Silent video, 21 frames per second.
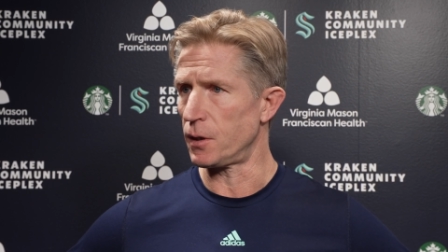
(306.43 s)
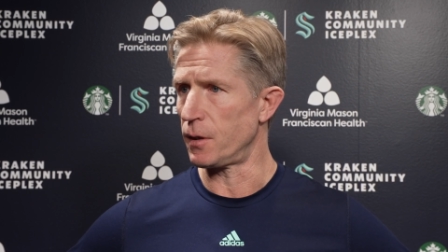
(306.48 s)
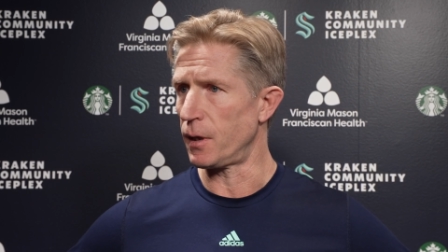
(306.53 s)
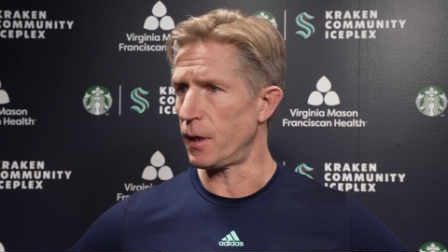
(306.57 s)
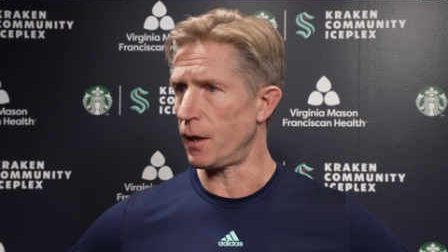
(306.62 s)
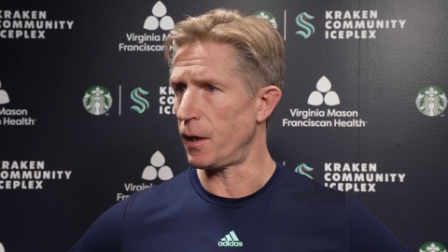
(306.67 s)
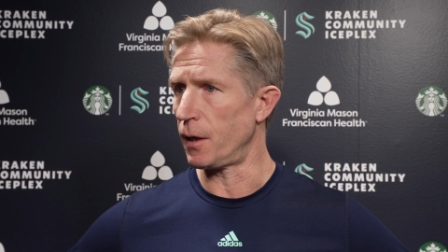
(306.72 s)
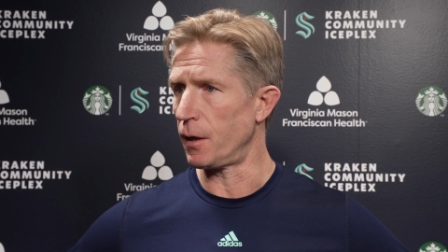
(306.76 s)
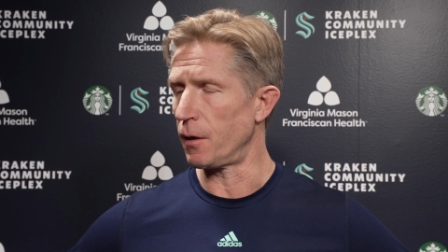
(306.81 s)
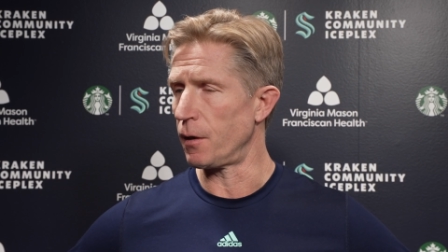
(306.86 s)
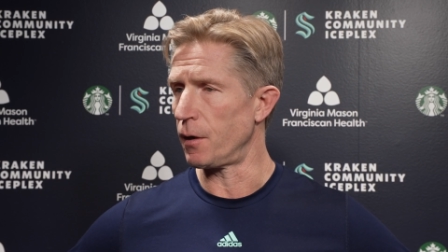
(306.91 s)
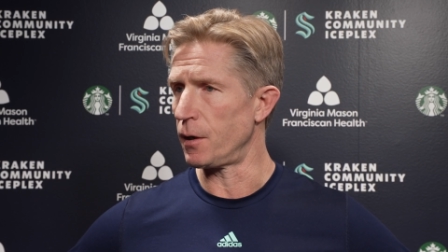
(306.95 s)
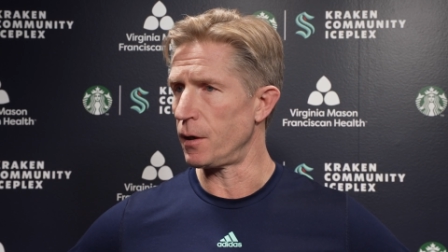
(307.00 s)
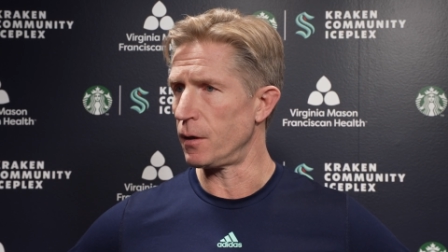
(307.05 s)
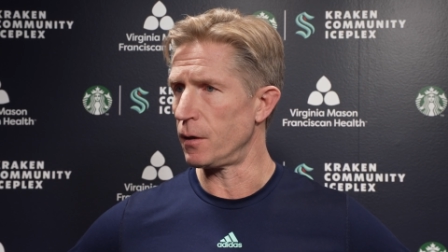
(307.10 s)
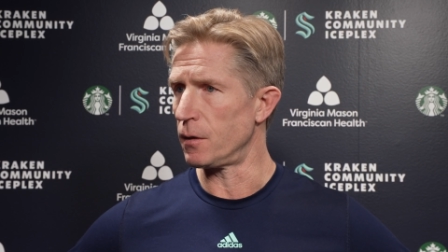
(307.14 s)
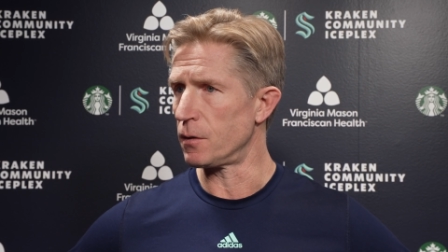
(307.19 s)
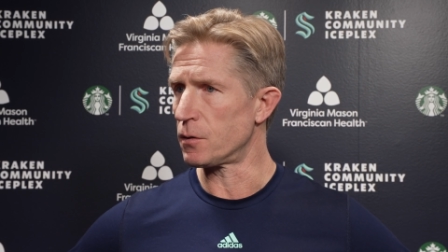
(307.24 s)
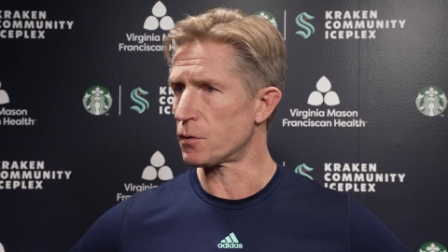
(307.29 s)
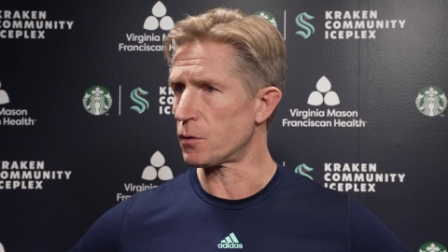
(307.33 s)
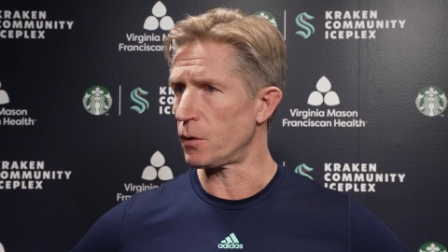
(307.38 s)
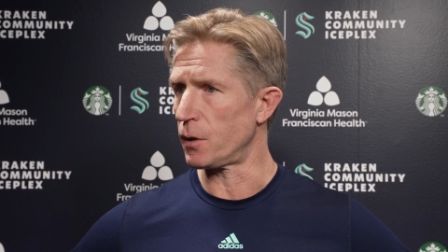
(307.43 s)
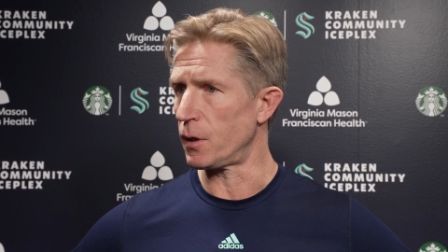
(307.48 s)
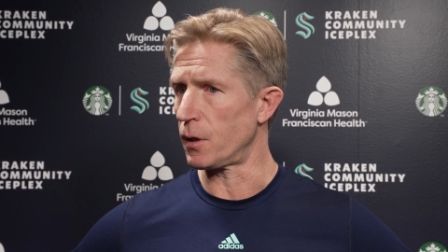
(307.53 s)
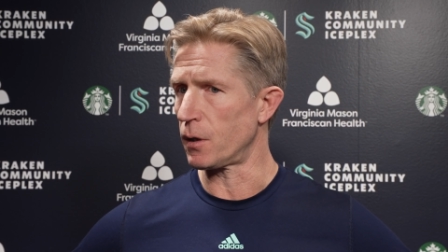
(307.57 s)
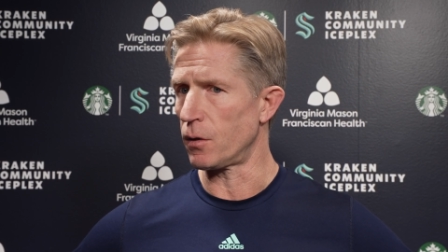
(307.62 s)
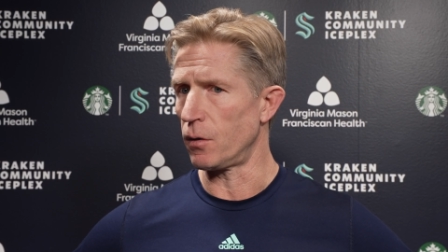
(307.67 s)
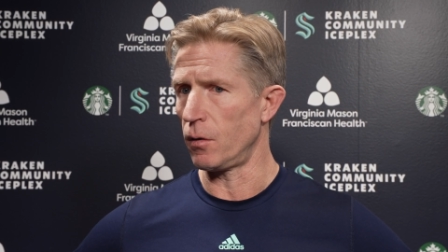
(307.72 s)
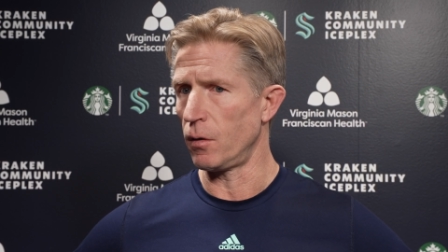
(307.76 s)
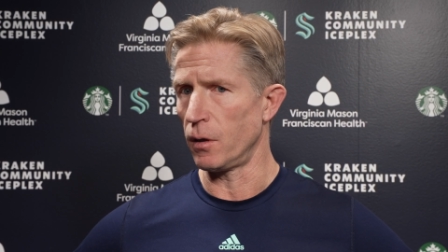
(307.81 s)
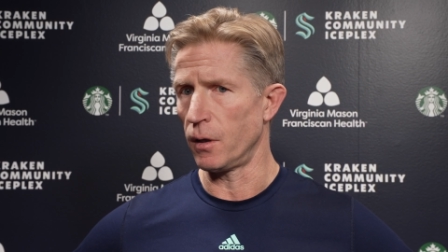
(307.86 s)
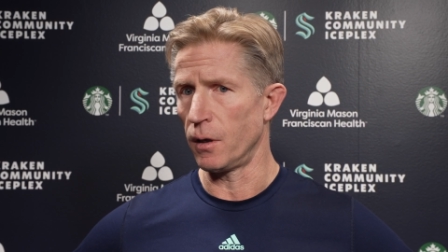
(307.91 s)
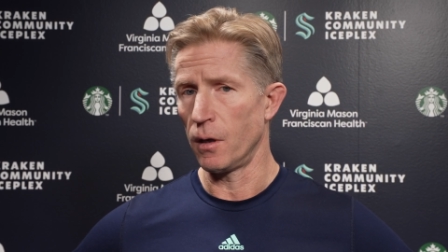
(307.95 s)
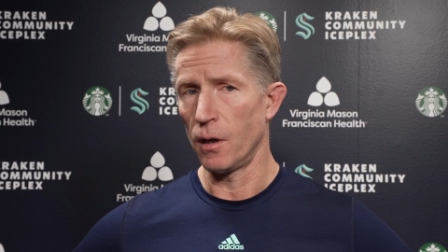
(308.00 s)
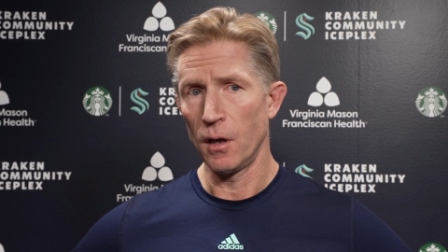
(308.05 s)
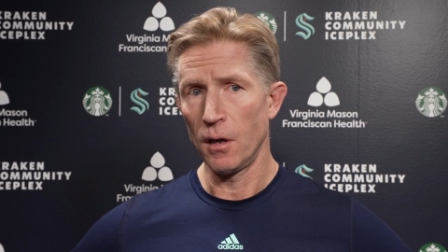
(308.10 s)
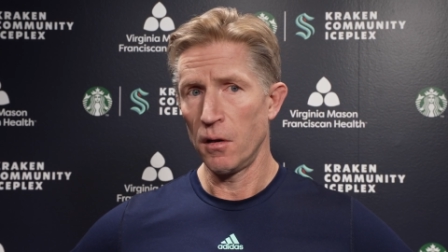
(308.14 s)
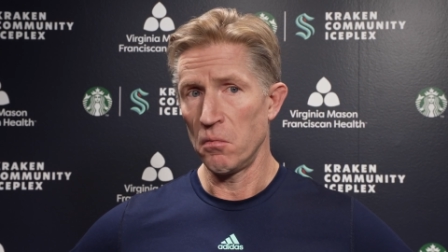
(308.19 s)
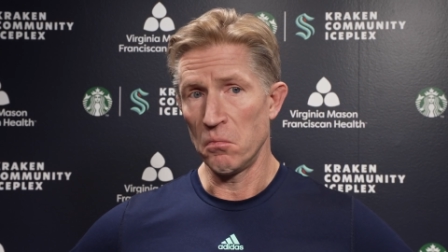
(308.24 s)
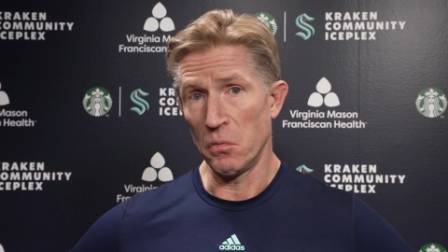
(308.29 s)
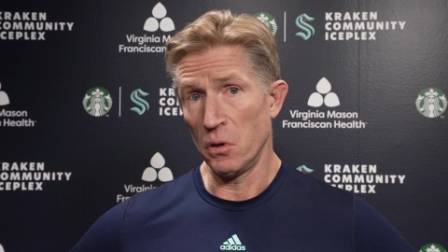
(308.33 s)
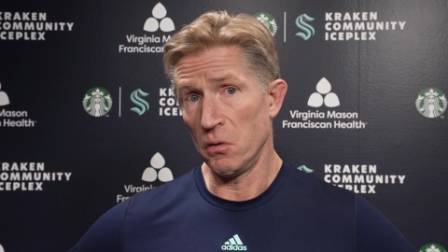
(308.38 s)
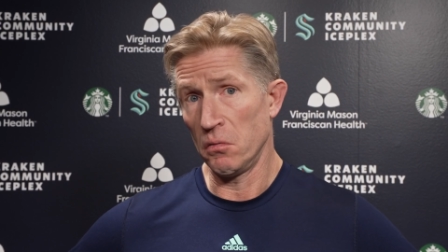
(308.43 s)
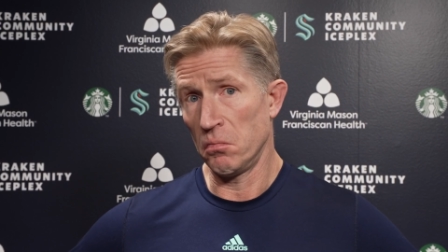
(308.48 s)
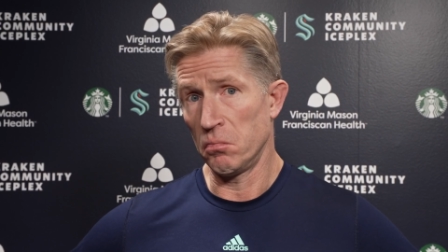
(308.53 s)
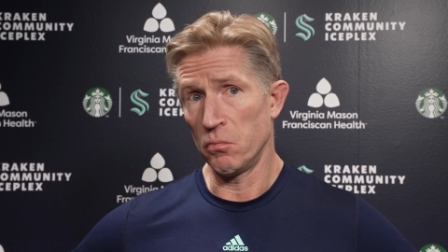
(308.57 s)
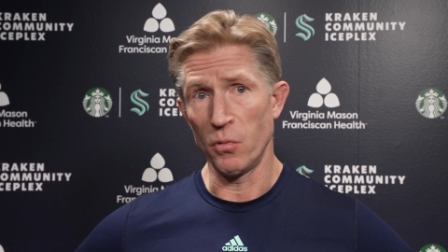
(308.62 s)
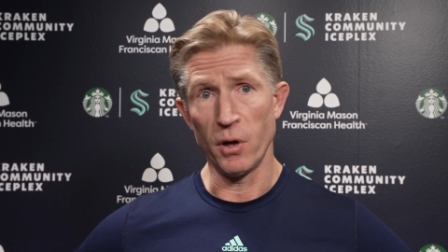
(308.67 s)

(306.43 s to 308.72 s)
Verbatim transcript: in that area is critical, and we,